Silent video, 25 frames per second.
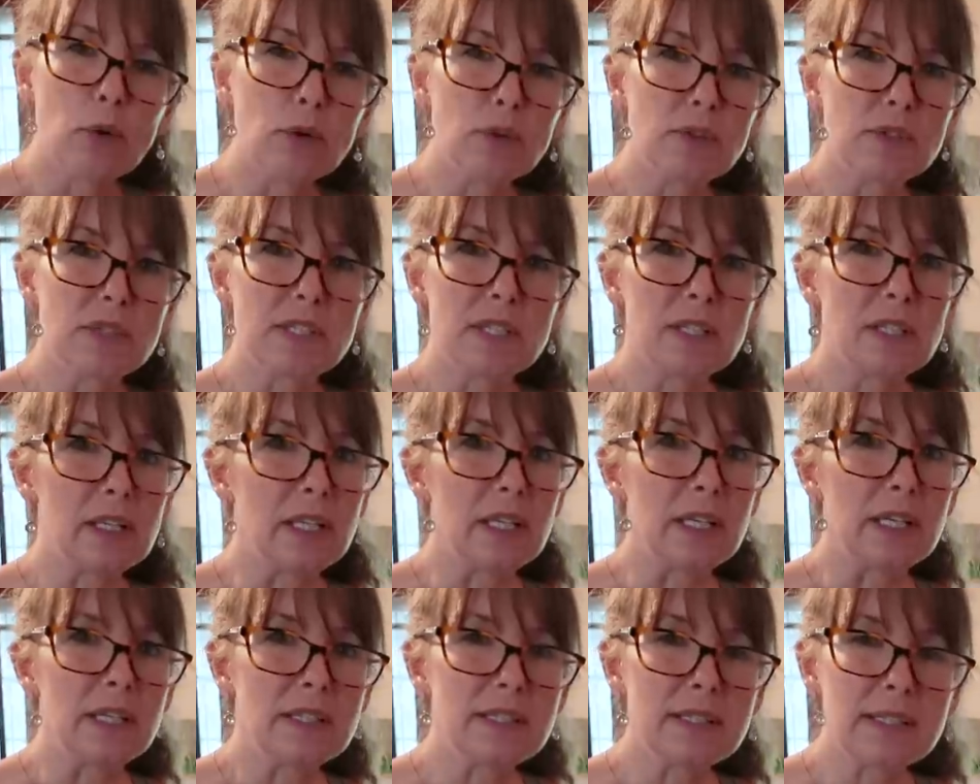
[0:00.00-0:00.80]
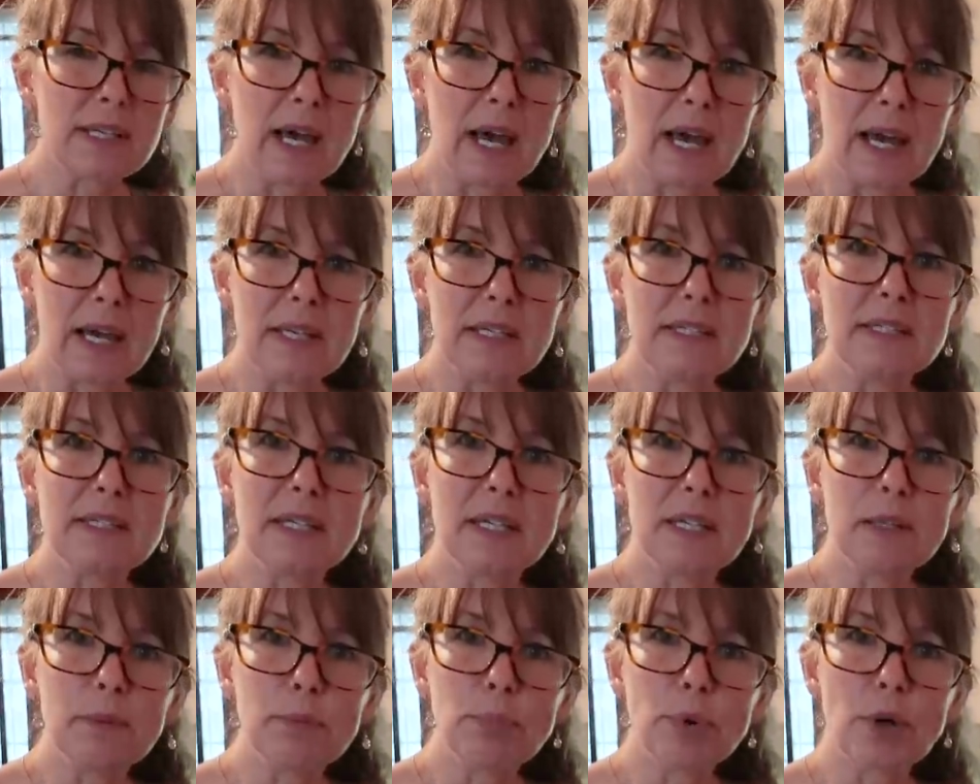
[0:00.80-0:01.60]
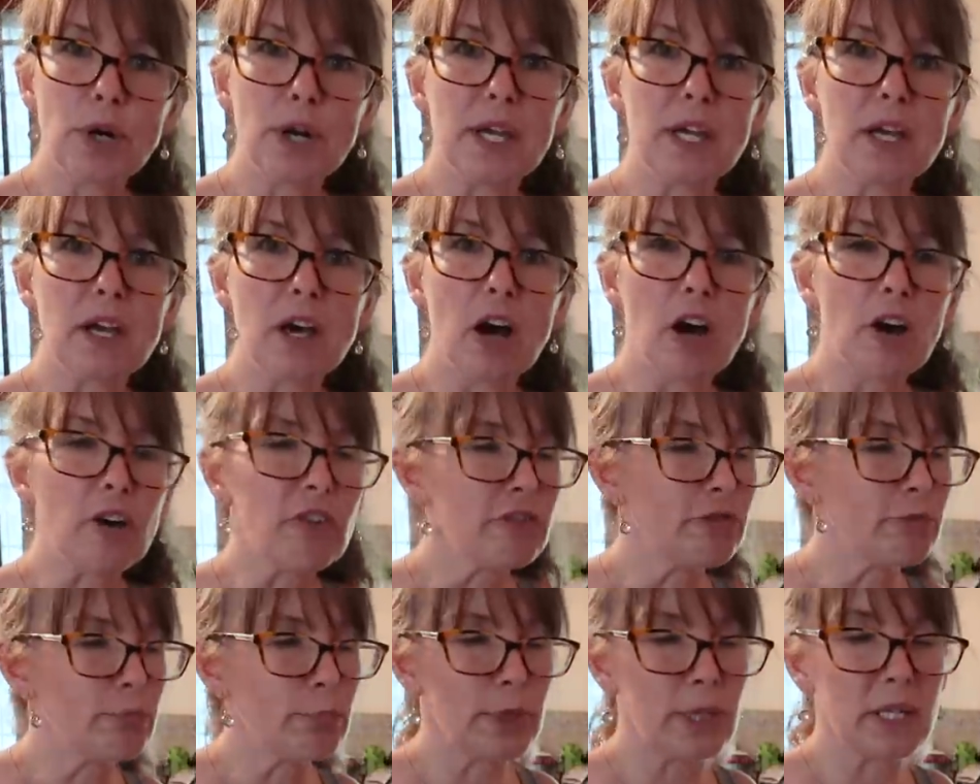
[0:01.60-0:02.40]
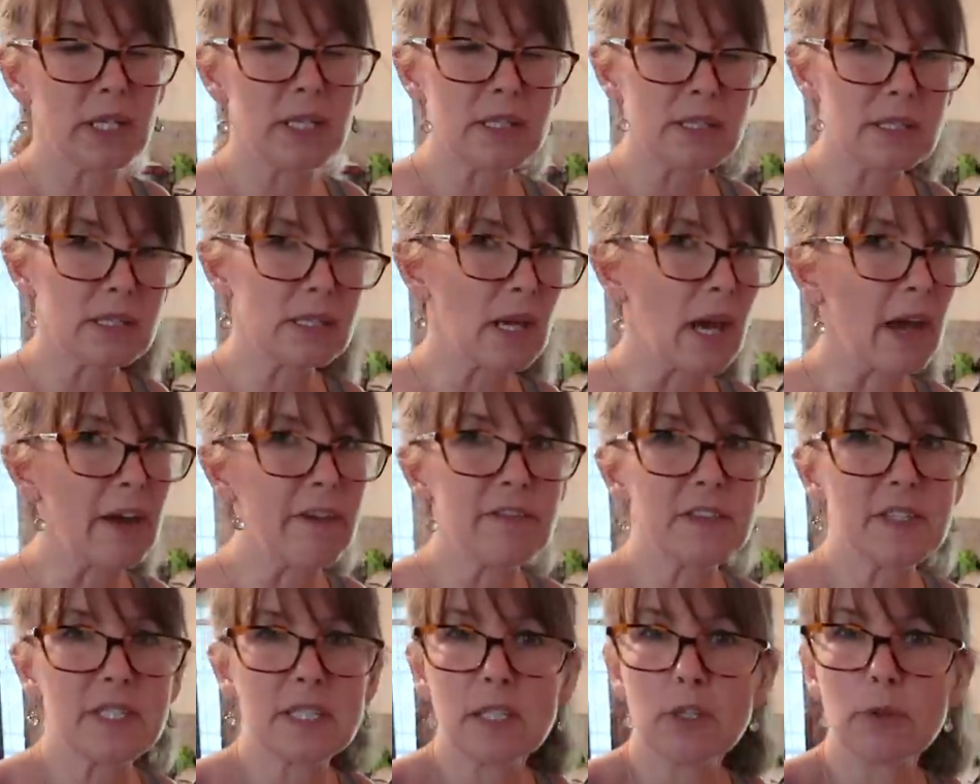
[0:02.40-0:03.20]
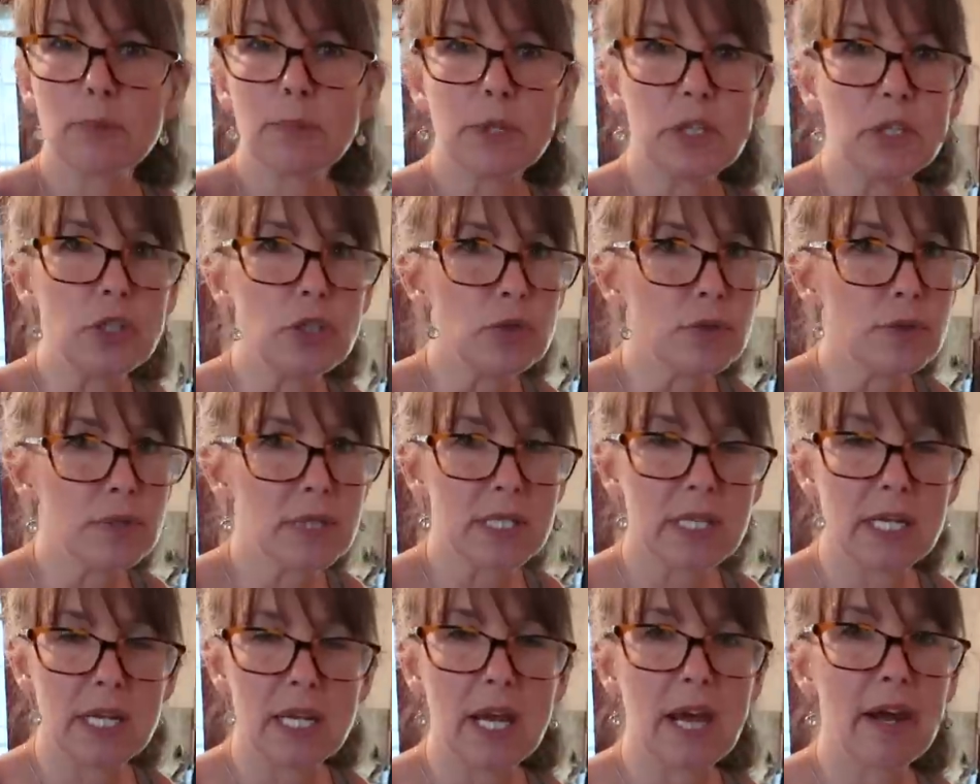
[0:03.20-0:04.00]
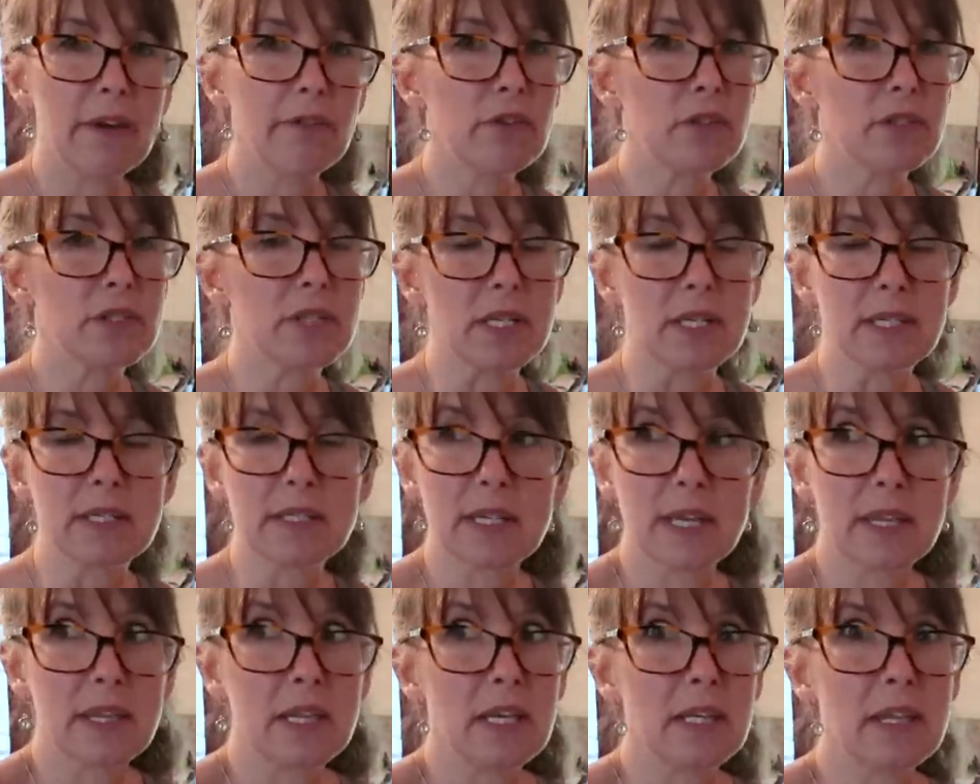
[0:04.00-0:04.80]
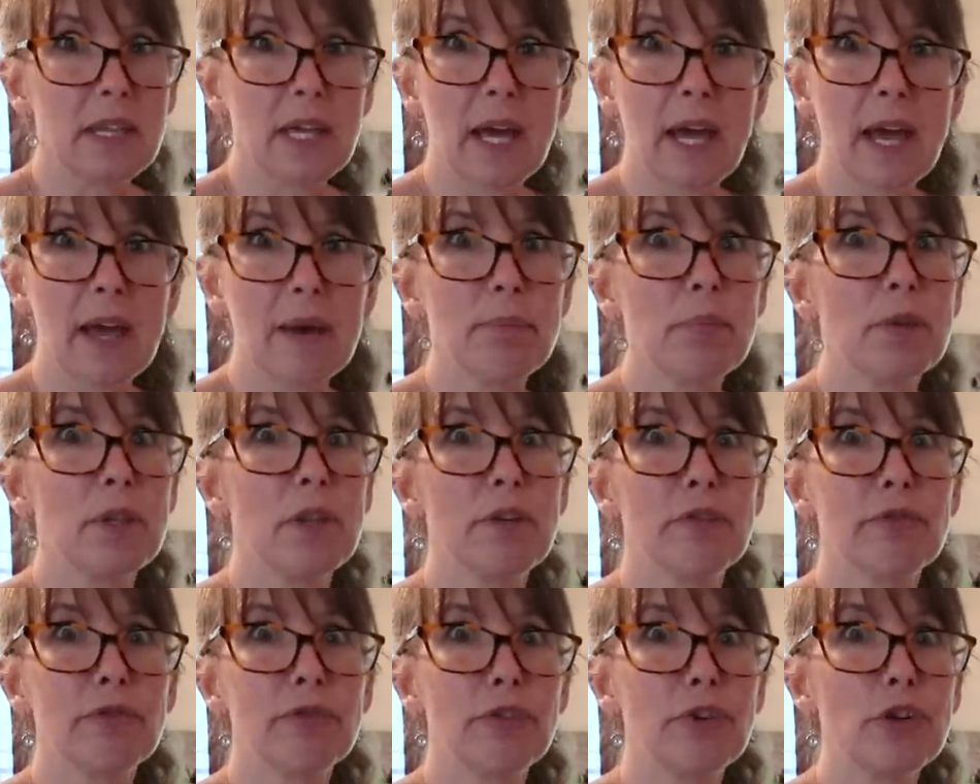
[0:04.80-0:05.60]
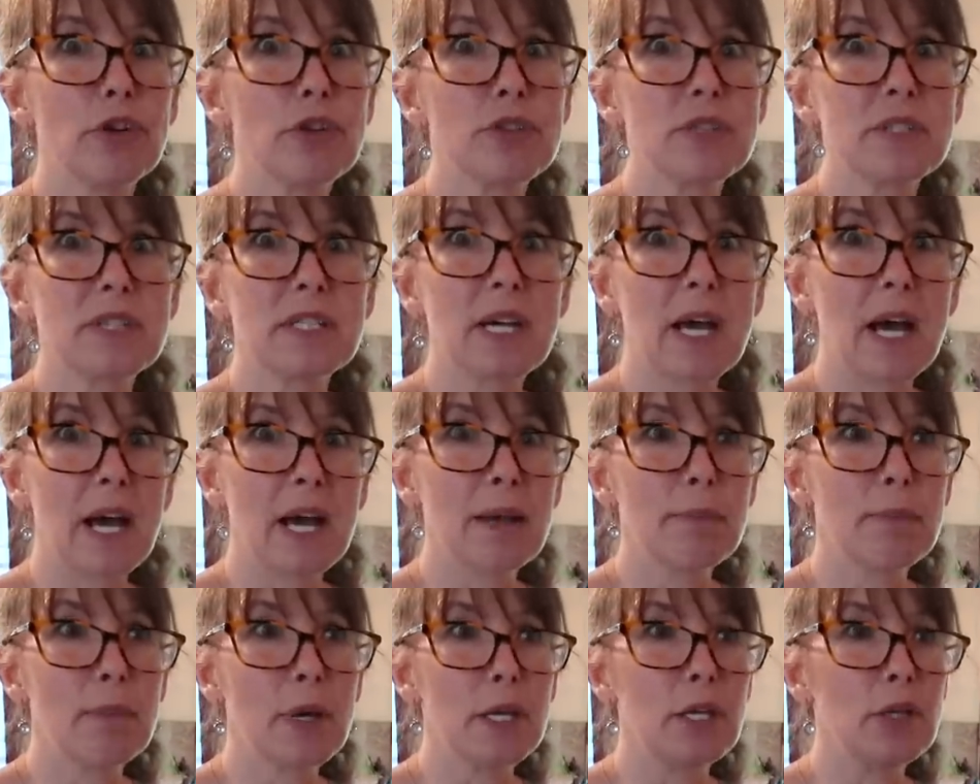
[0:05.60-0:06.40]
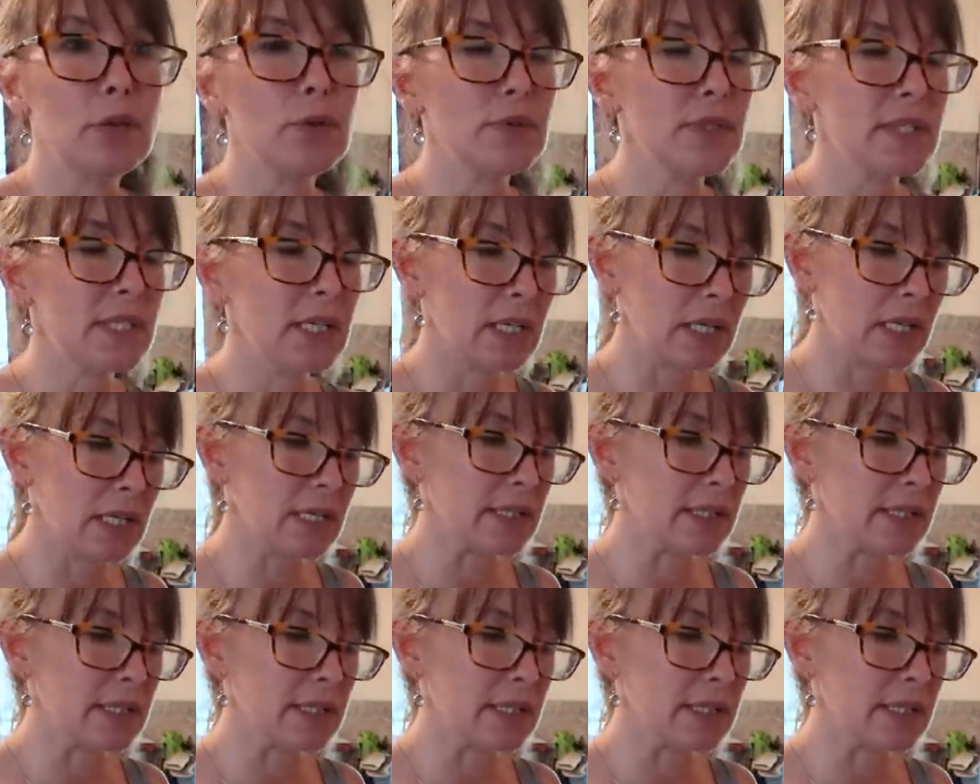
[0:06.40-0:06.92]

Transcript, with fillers: holds the lids on did break off, but it's I've still been using it ever since. I think that happened the first time I used it